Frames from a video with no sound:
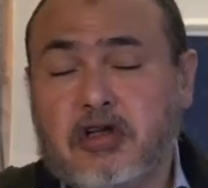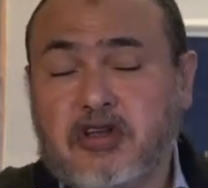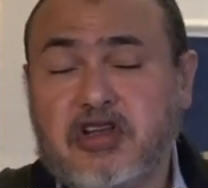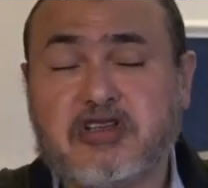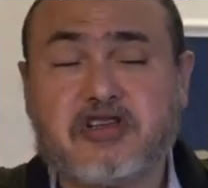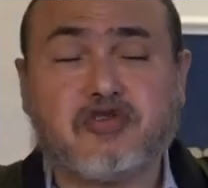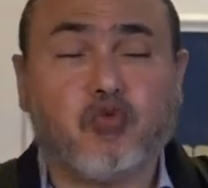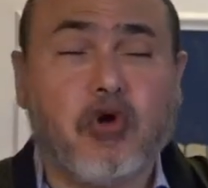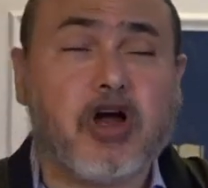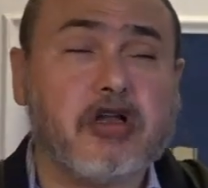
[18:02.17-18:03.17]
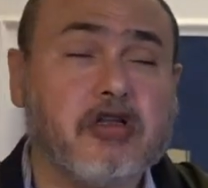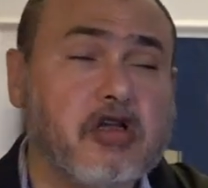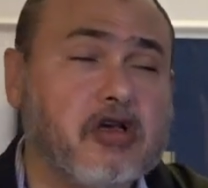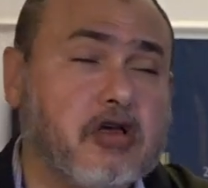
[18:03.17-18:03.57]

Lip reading: this is one